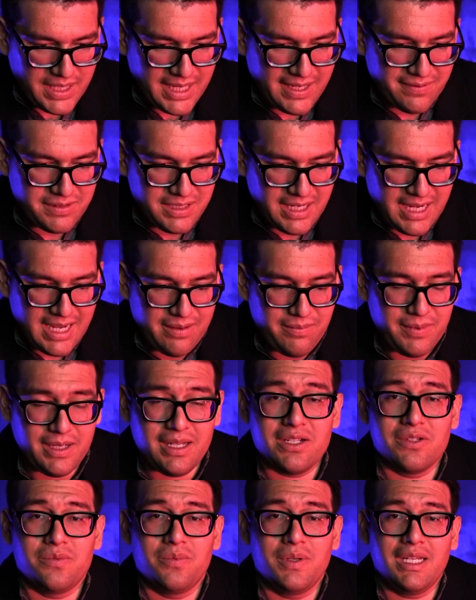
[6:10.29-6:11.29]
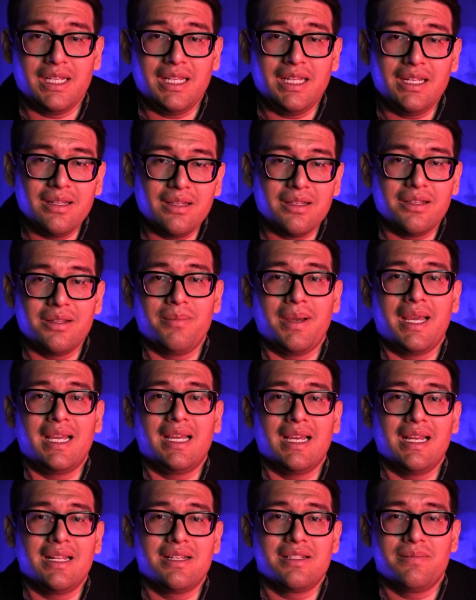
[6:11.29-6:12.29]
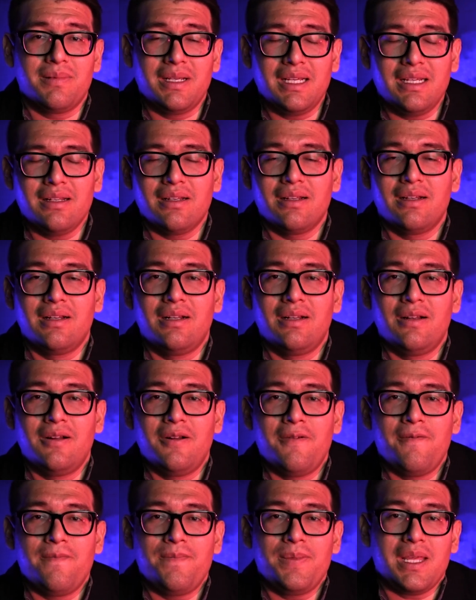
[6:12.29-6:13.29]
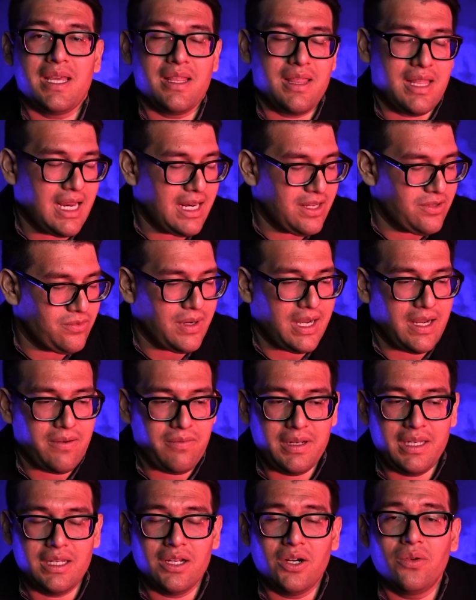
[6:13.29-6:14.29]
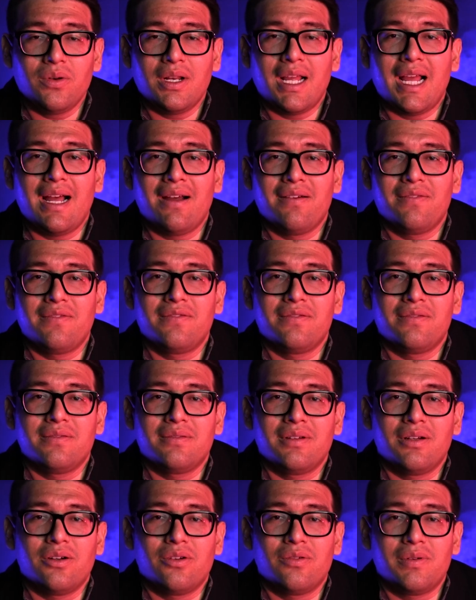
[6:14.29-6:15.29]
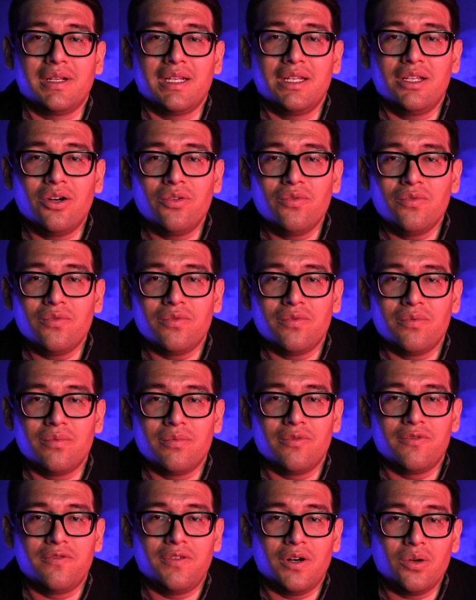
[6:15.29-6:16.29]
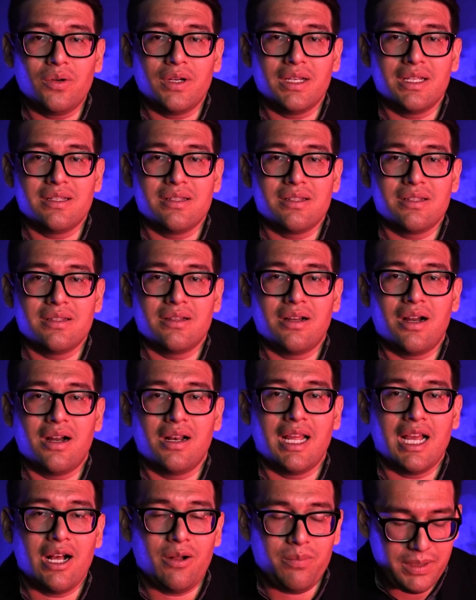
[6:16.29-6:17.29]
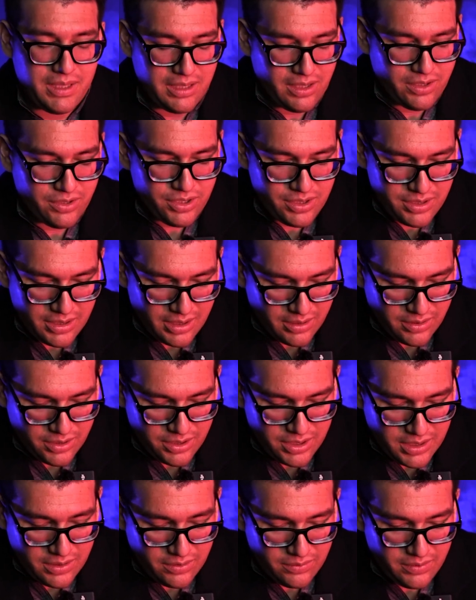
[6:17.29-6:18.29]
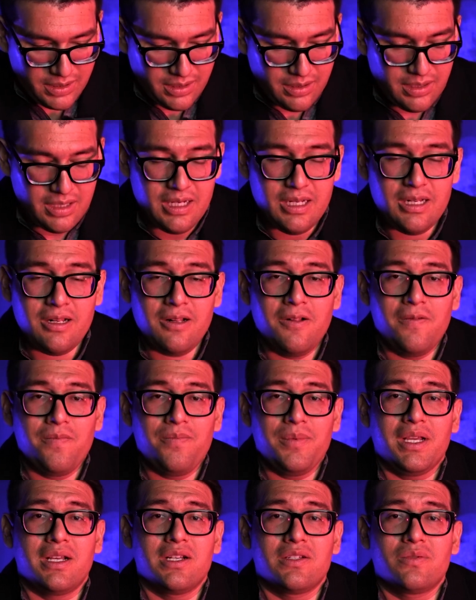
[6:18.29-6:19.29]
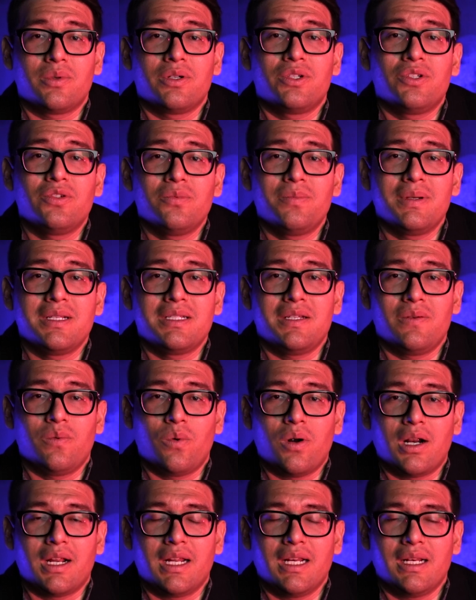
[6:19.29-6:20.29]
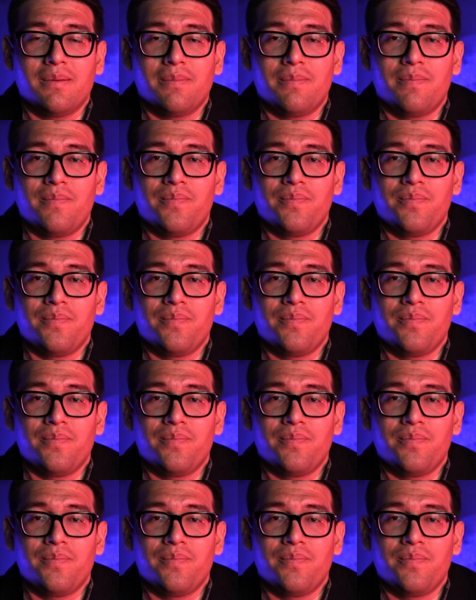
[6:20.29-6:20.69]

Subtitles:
have time because we need to make ends meet. And that is why we don't focus on helping our children, because we're too busy working.